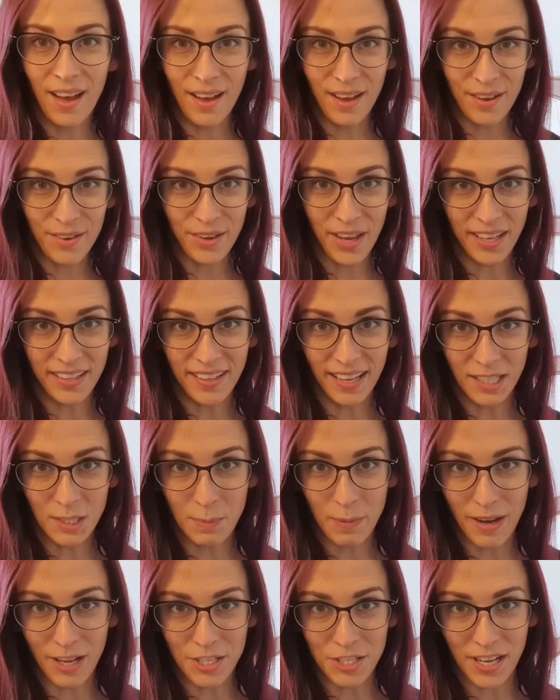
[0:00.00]
Okay, next
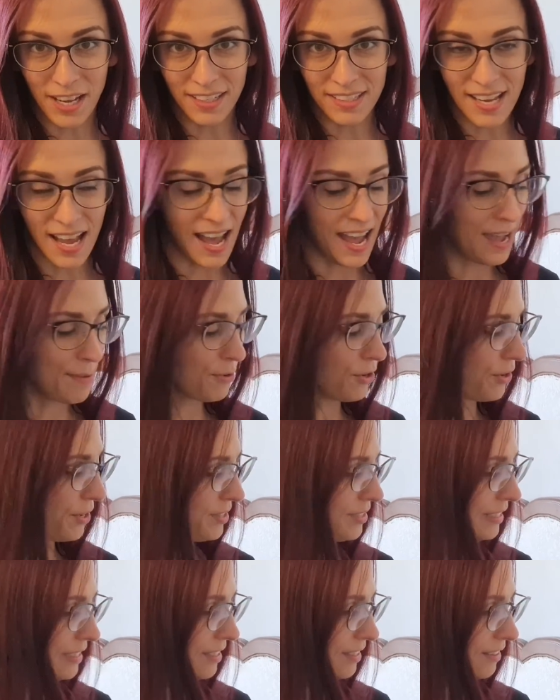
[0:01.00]
project. I'm
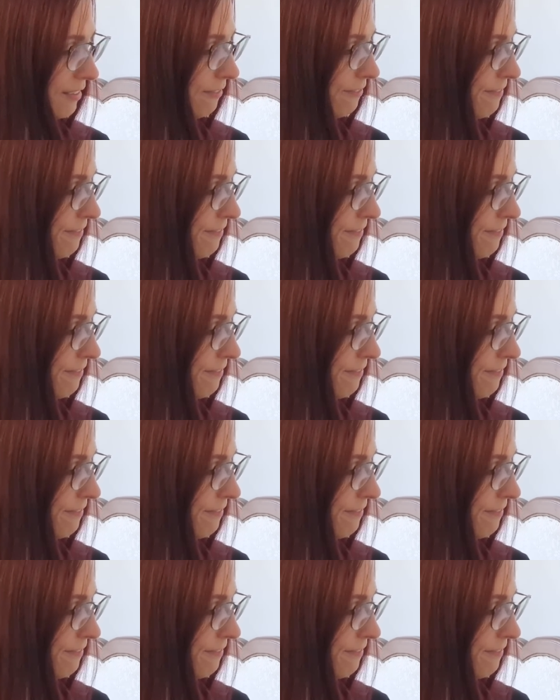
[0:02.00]
going to